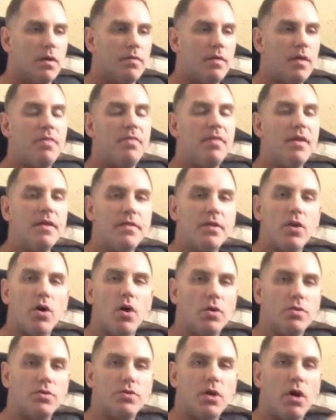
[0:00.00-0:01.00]
they think that
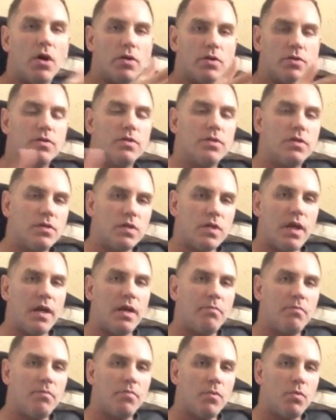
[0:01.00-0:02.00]
all dogs are the
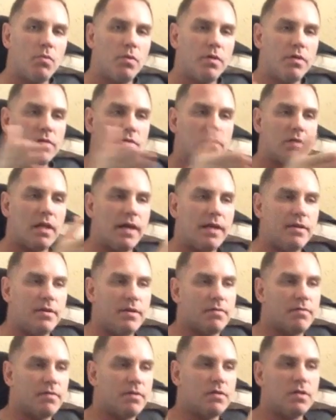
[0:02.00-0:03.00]
same, with a slight
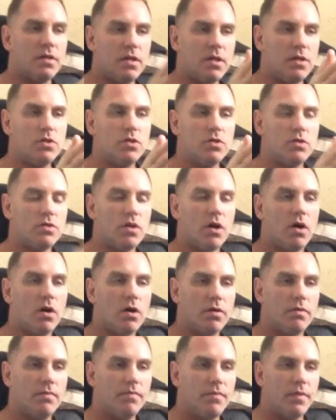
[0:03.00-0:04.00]
difference in each dog.